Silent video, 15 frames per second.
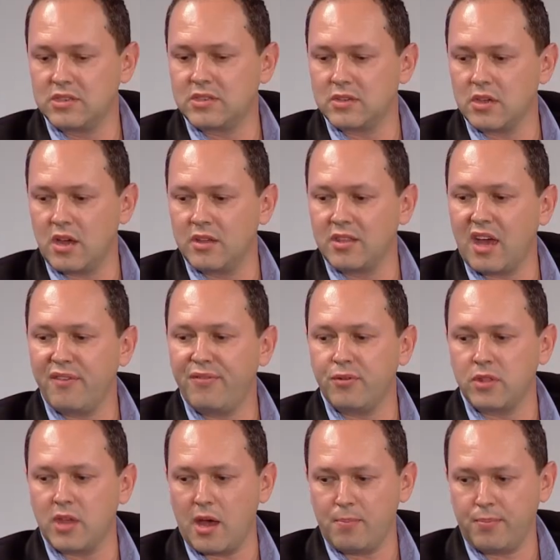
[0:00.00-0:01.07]
it's an
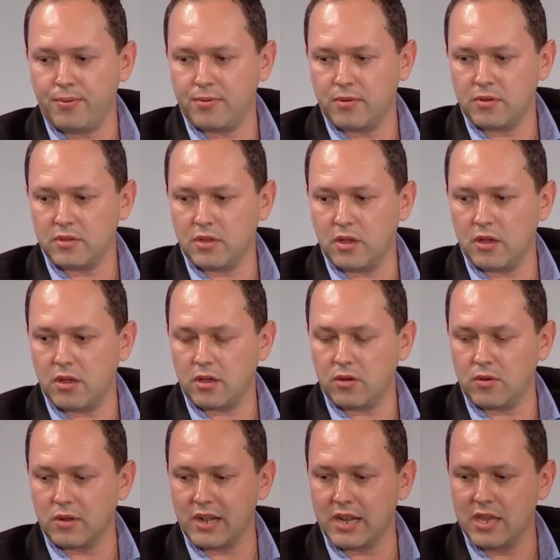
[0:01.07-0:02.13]
iPhone app
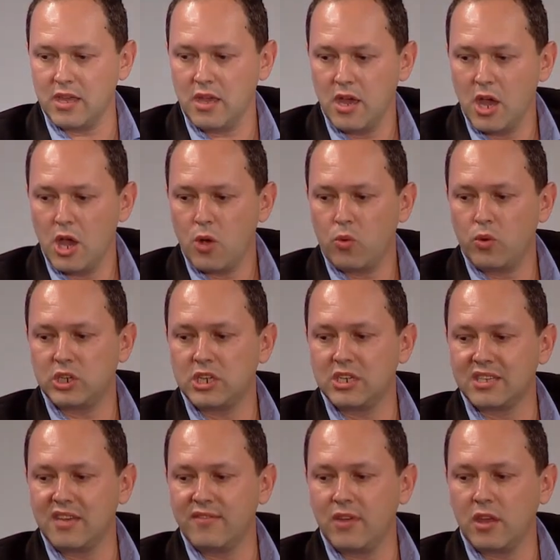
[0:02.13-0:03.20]
currently, which
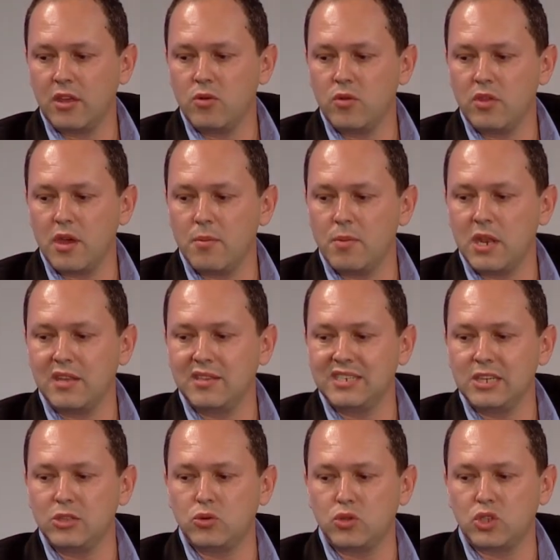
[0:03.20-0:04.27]
is giving you the
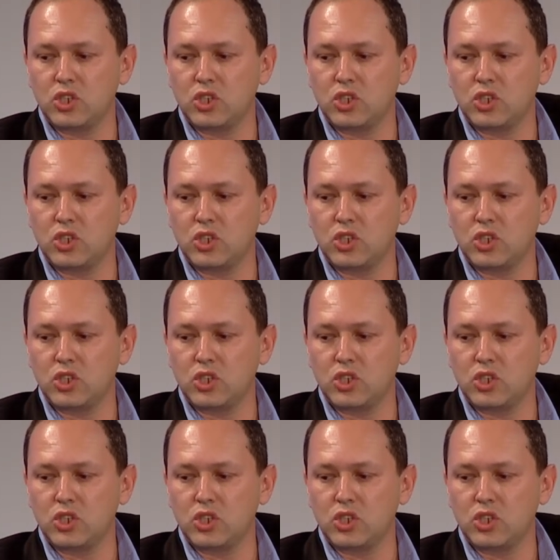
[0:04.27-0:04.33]
ability to